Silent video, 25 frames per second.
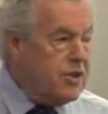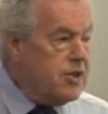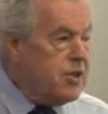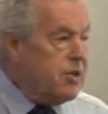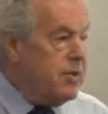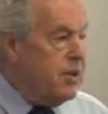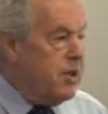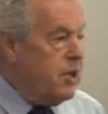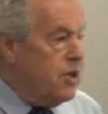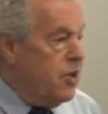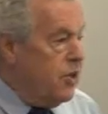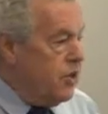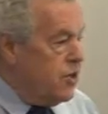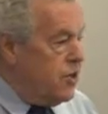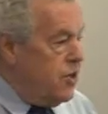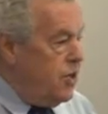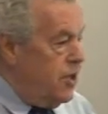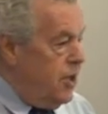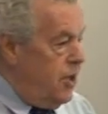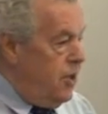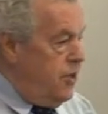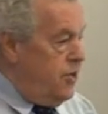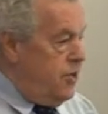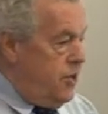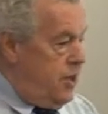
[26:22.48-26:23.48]
So we looked at
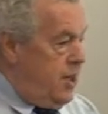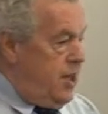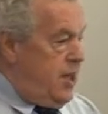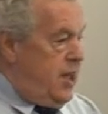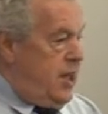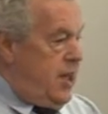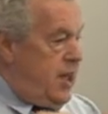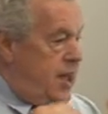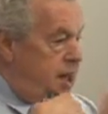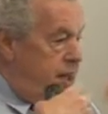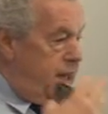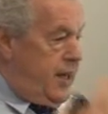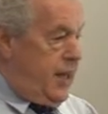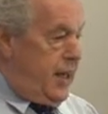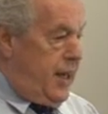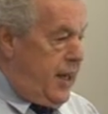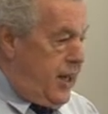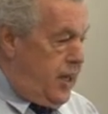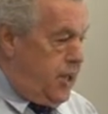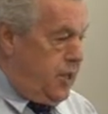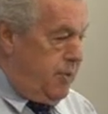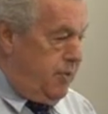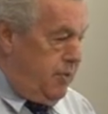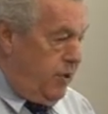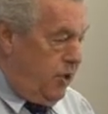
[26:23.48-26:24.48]
those in the
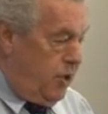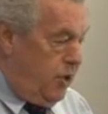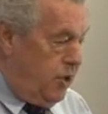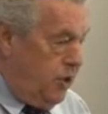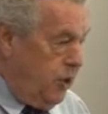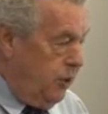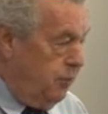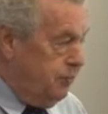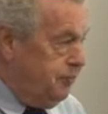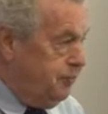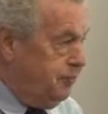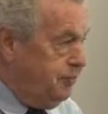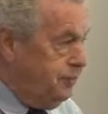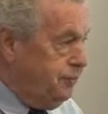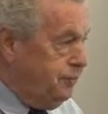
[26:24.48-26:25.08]
last module.